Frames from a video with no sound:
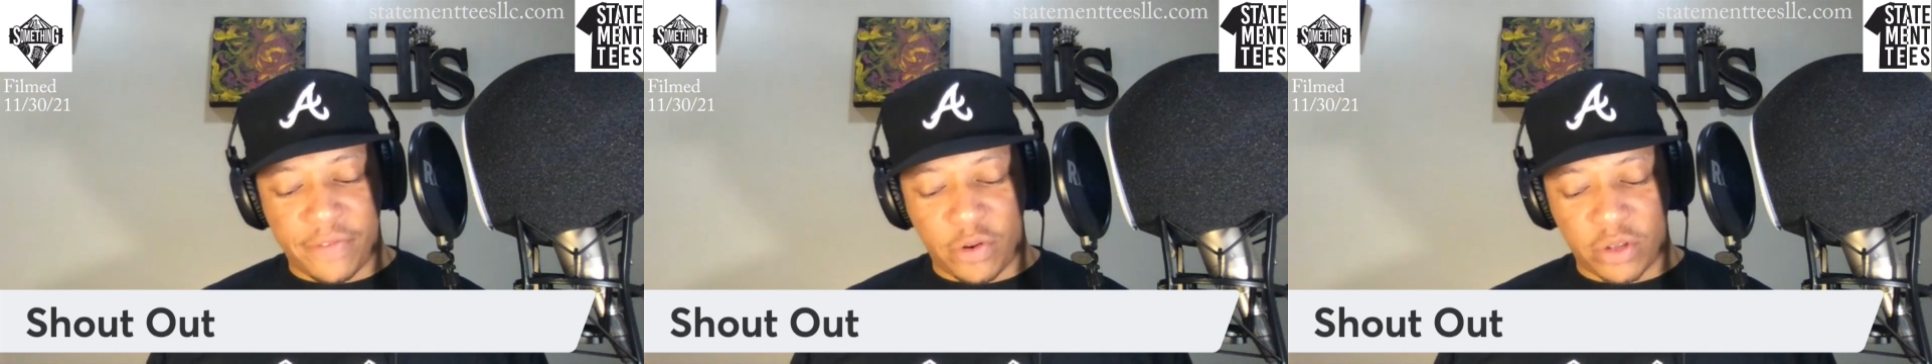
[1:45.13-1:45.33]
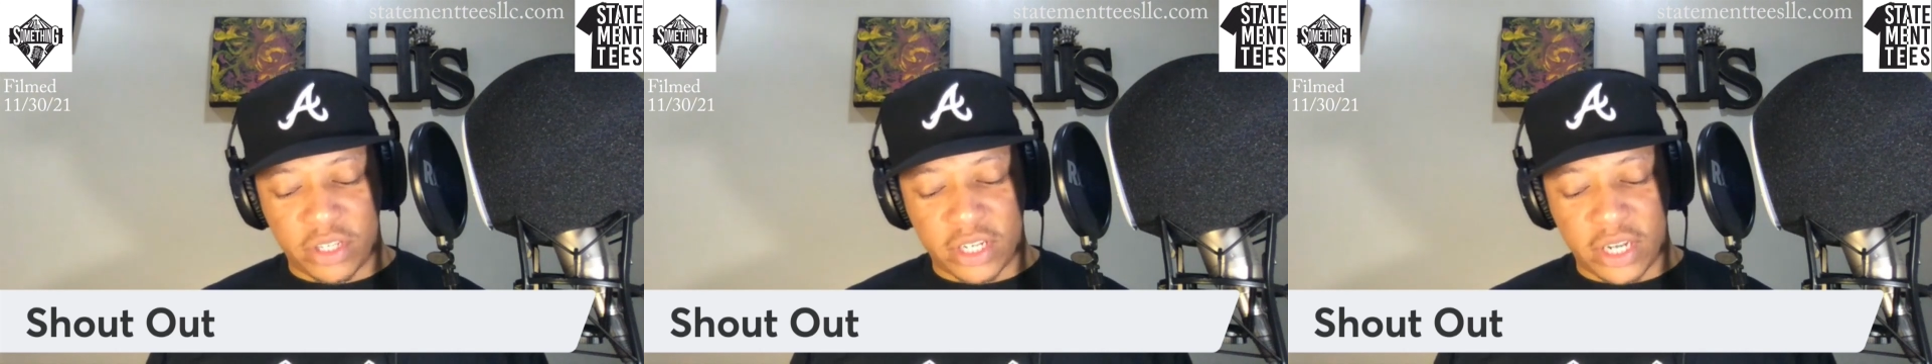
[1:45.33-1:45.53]

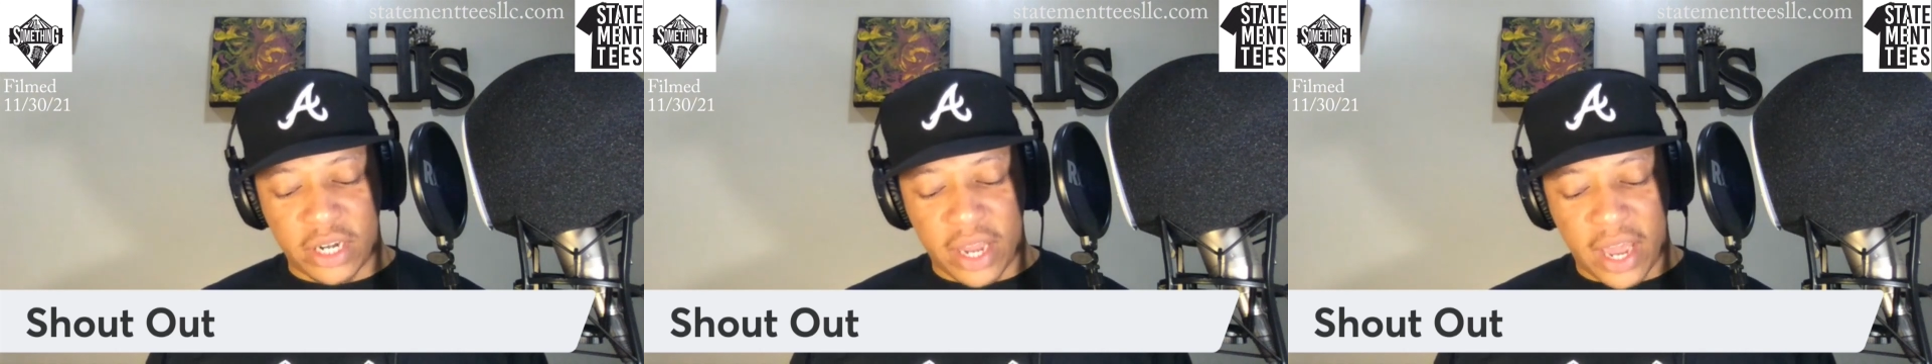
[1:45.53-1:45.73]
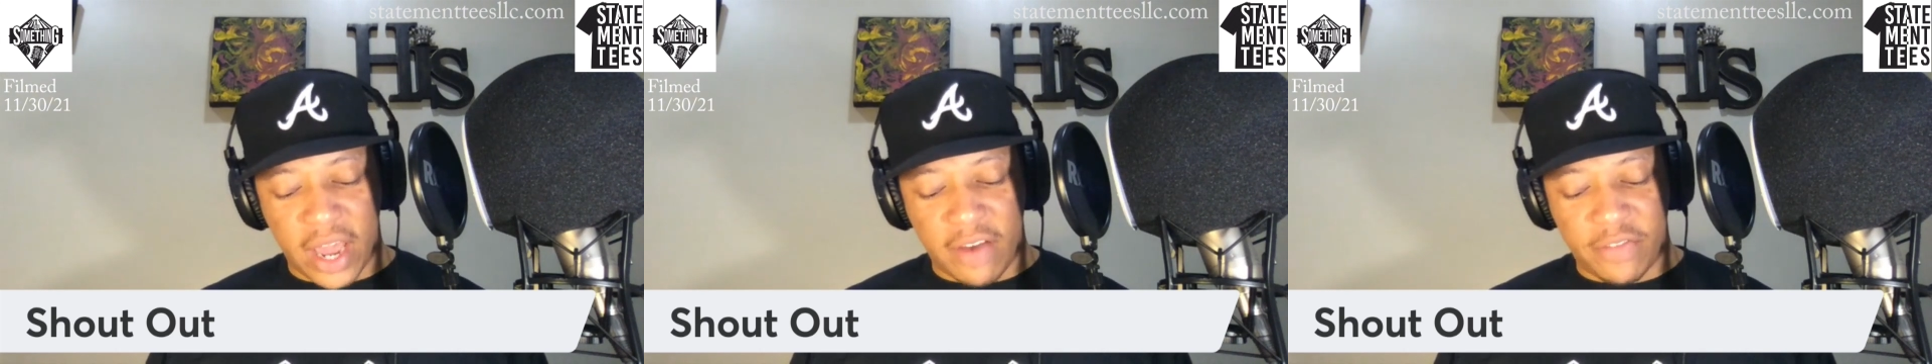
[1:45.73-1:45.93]
14 and
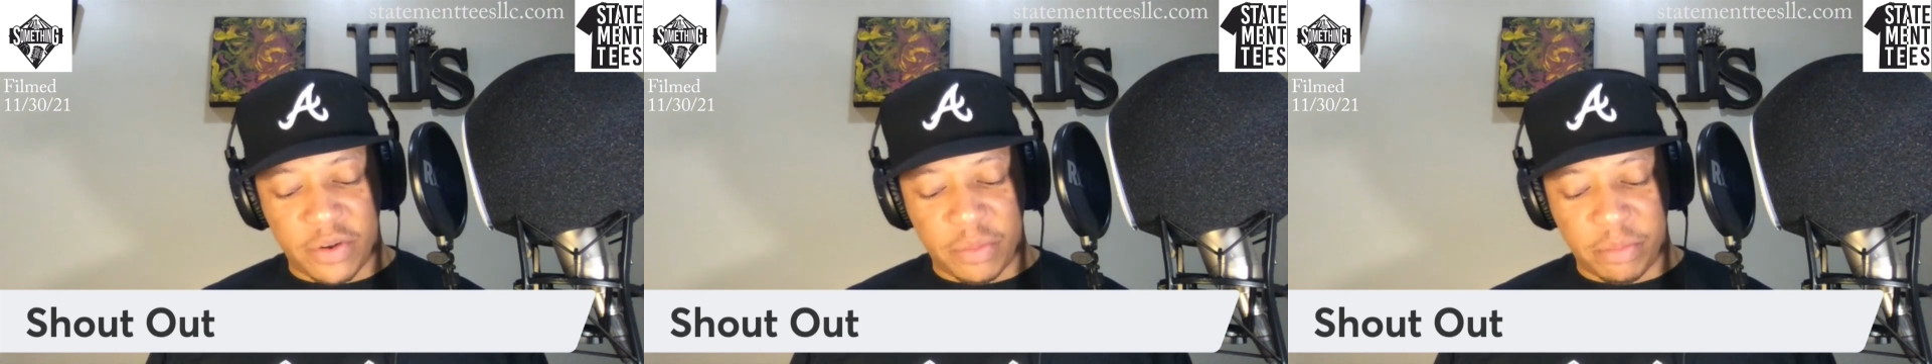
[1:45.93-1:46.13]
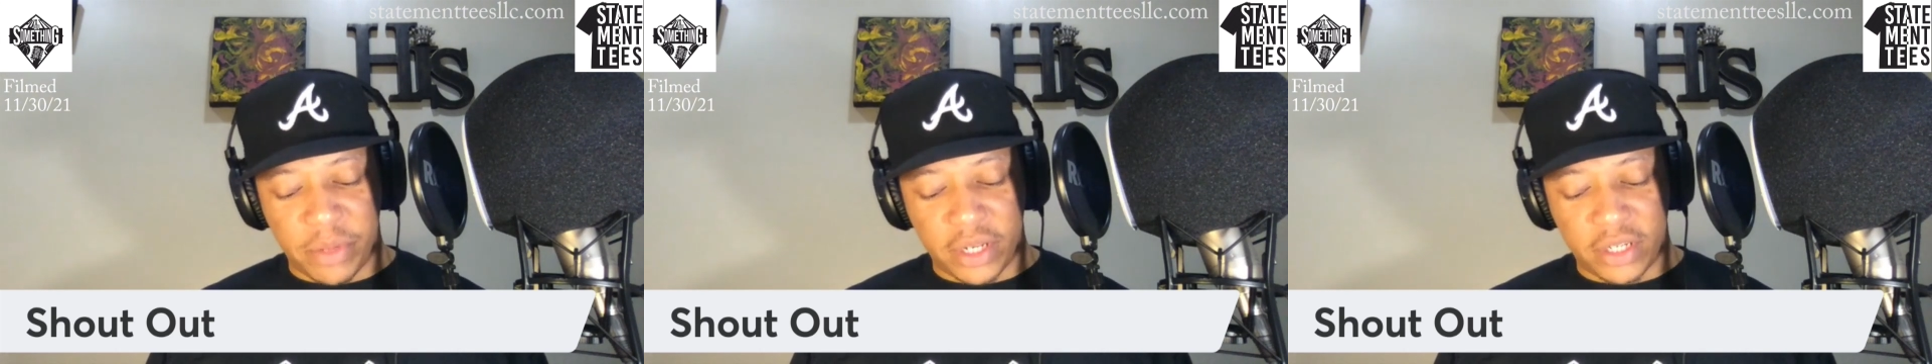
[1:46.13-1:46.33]
a half of
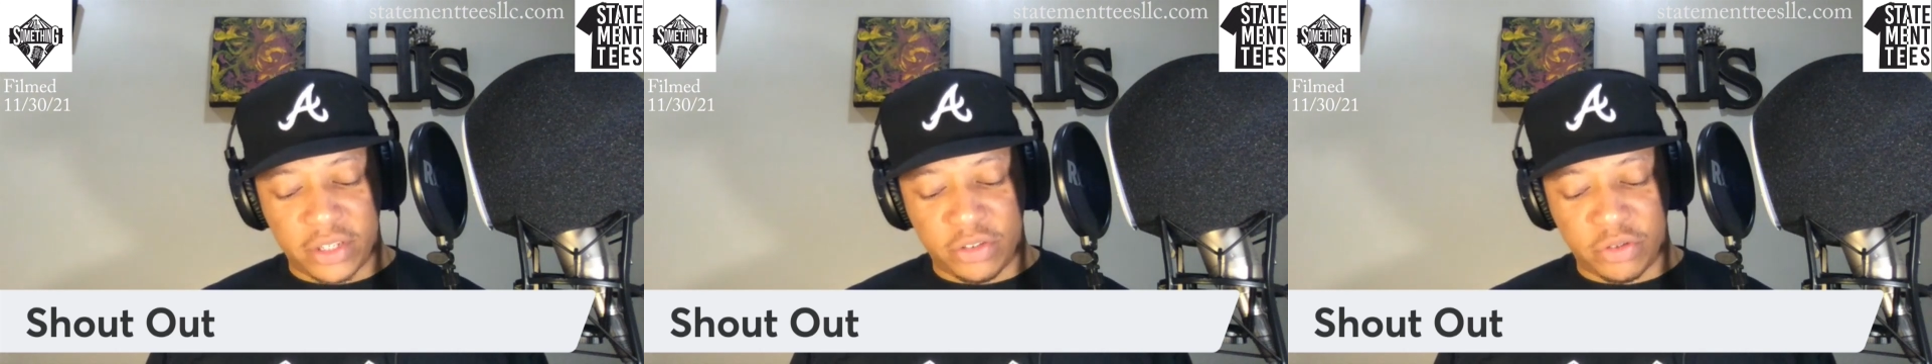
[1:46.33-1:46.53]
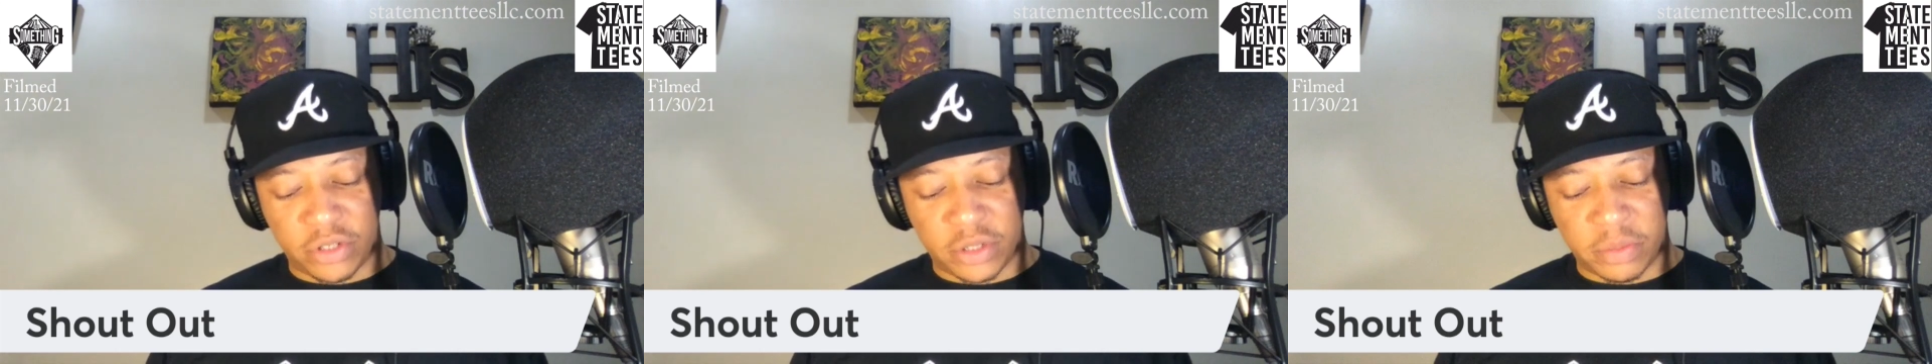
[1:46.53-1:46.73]
them bitches.
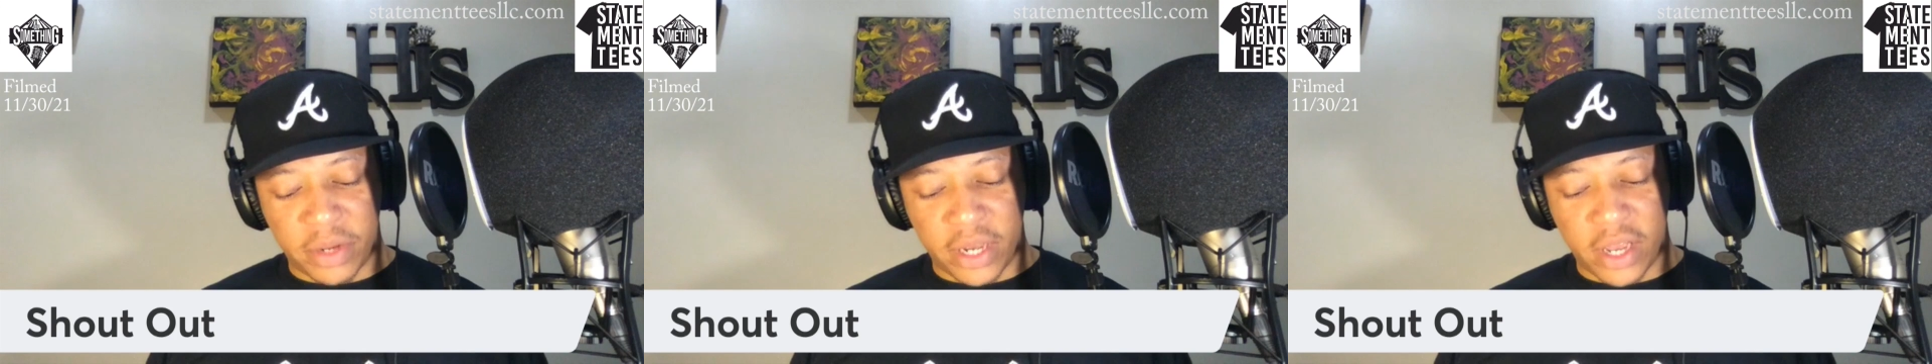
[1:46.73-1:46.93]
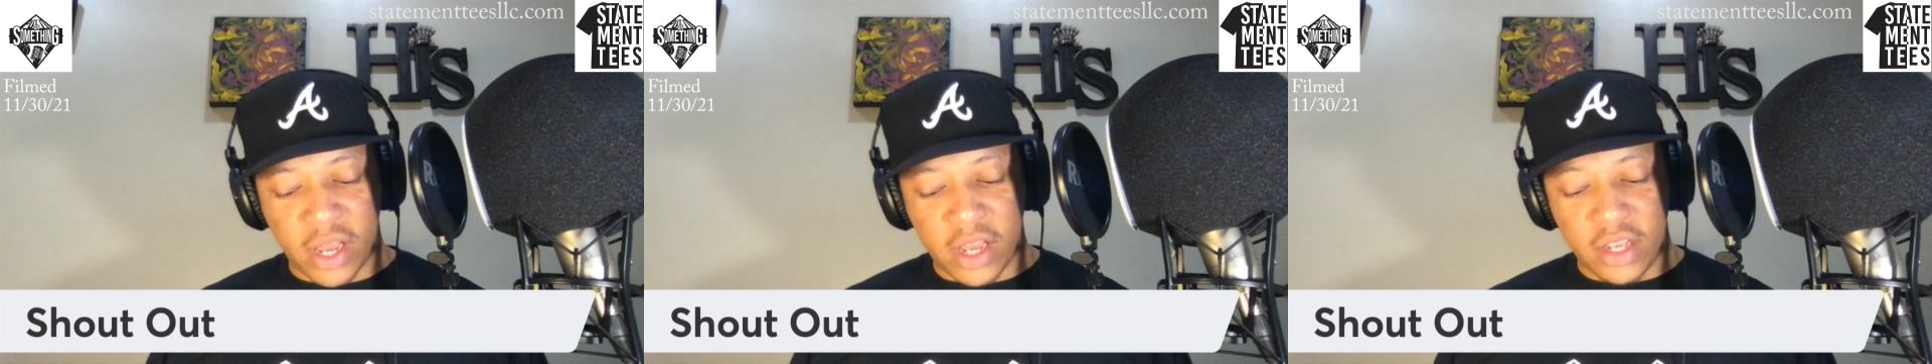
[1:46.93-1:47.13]
You know what I'm talking
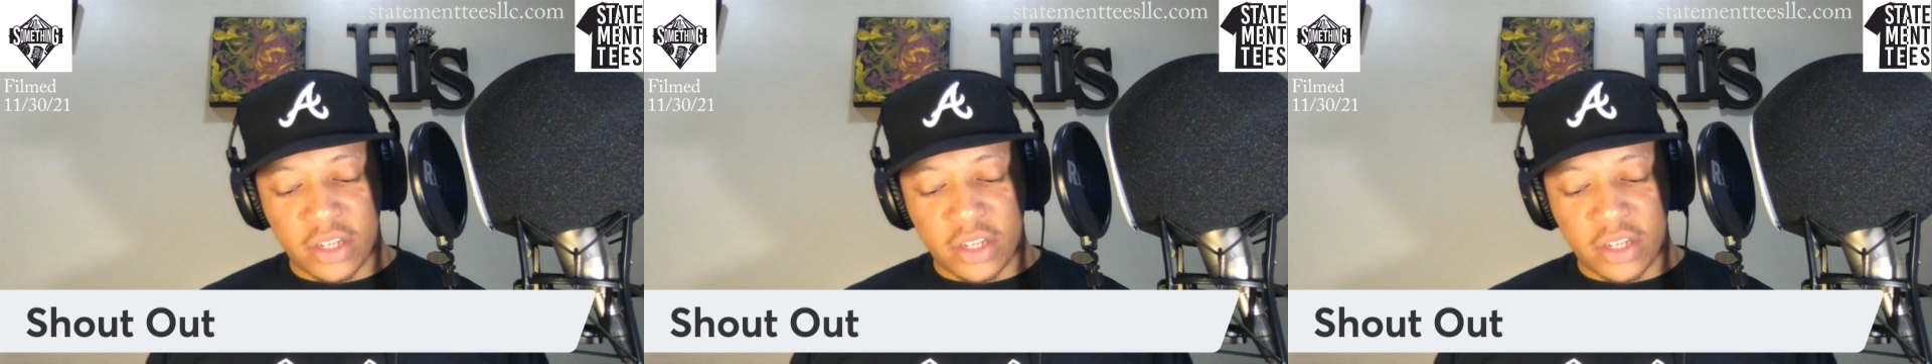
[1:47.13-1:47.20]
about?